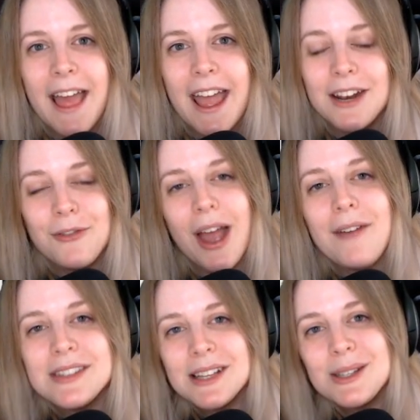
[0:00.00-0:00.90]
And if you
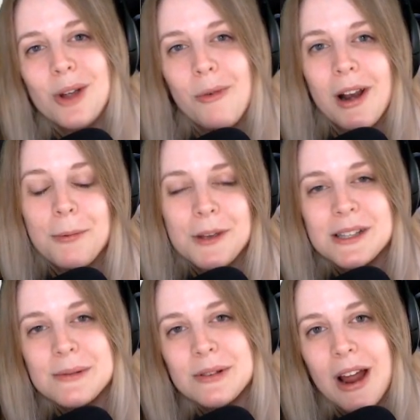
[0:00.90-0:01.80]
haven't done so already, please
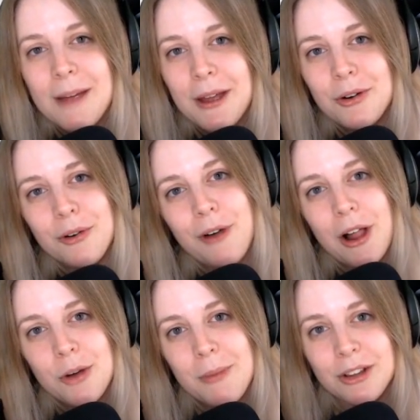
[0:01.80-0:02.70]
subscribe and or
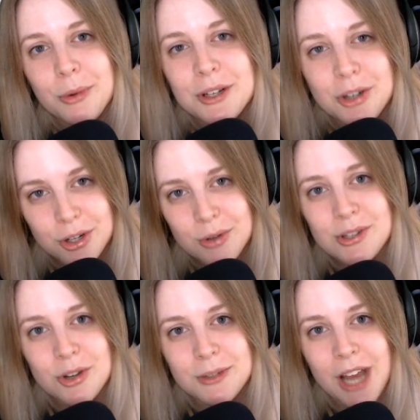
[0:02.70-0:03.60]
follow my Twitch or
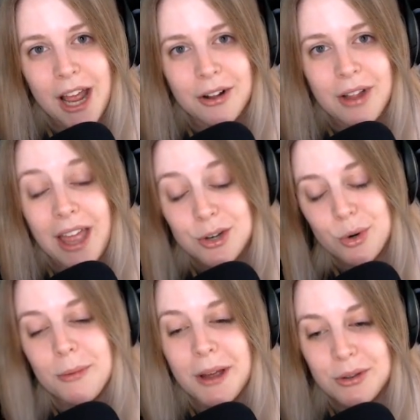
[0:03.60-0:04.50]
YouTube channel and
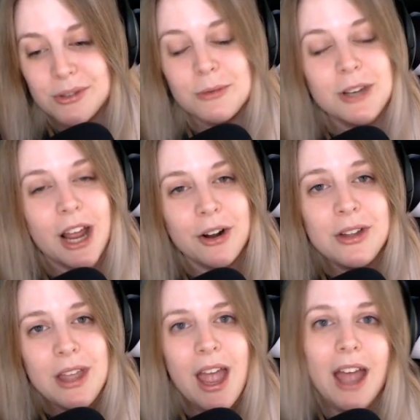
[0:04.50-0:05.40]
or my YouTube channel
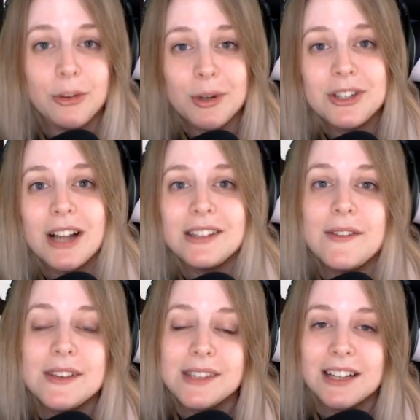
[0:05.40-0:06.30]
at
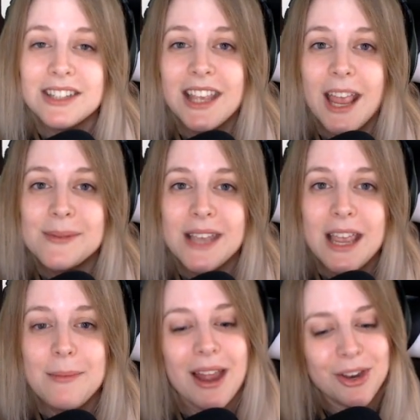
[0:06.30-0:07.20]
twitch.tv slash
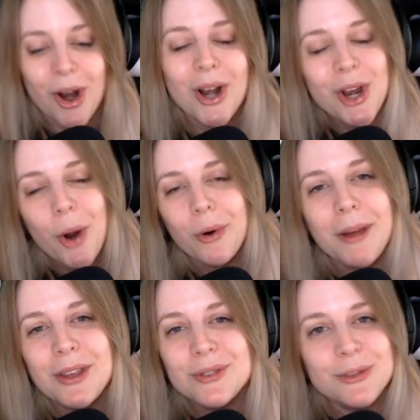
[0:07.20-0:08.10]
thegamedame. And you already know where my
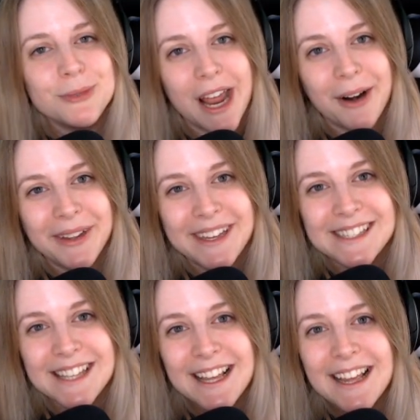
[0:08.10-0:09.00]
YouTube channel is.
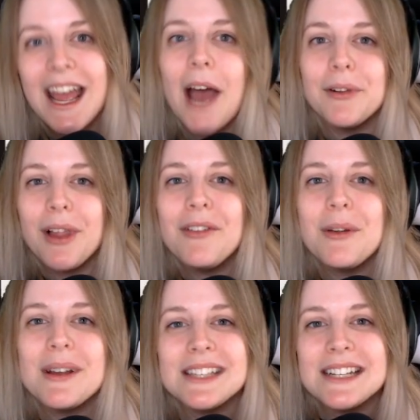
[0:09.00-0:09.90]
Have a lovely
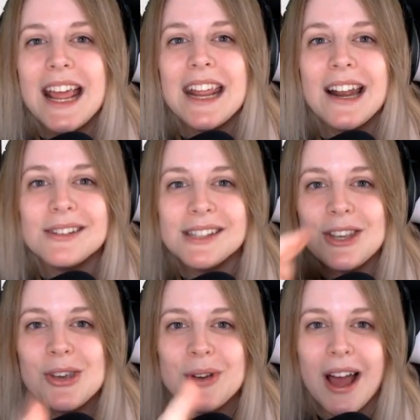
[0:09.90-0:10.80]
rest of the day, and I'll see
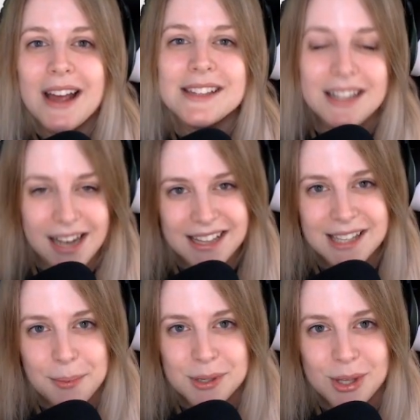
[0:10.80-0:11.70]
you guys in the next
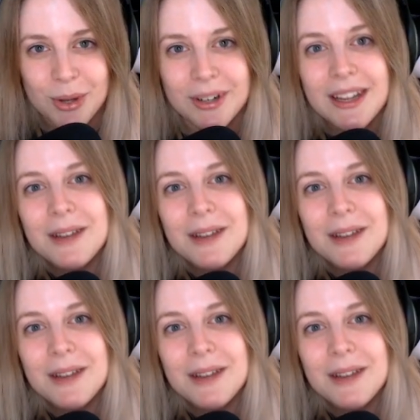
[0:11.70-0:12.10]
episode.